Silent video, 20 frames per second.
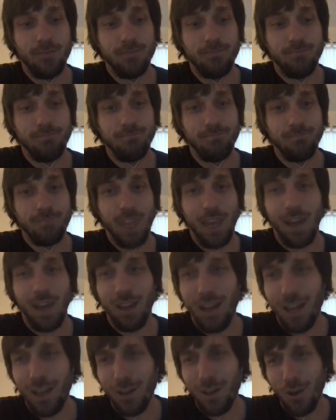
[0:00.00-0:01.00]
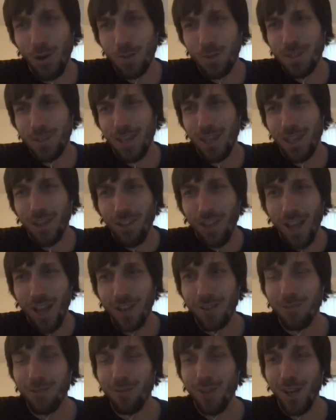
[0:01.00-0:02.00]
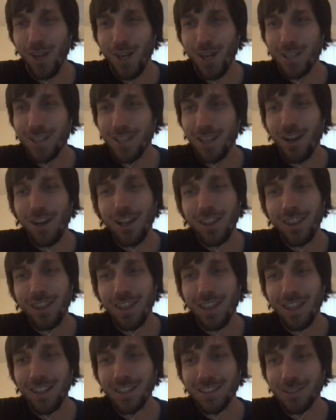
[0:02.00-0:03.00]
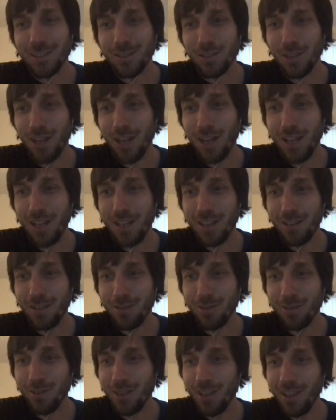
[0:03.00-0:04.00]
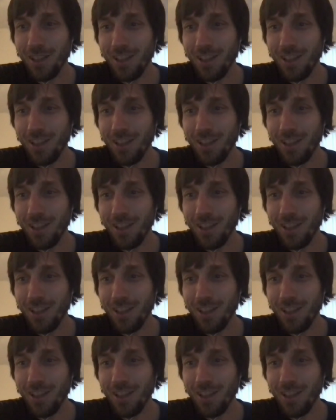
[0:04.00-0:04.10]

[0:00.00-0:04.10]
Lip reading: yeah, I know I'm saying a lot of very scary things, kind of. Um,